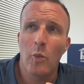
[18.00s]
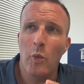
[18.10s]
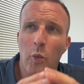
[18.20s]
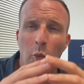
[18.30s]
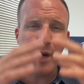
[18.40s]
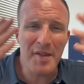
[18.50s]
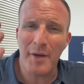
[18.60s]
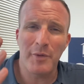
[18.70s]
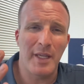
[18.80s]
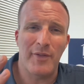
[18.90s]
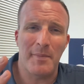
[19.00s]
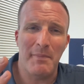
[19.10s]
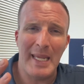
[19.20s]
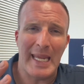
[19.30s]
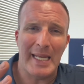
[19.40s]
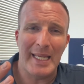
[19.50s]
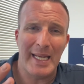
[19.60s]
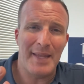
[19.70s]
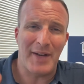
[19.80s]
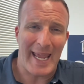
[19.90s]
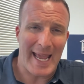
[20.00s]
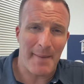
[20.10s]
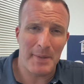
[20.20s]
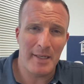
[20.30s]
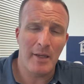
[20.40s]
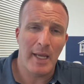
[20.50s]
What does that really even mean? Can it even happen?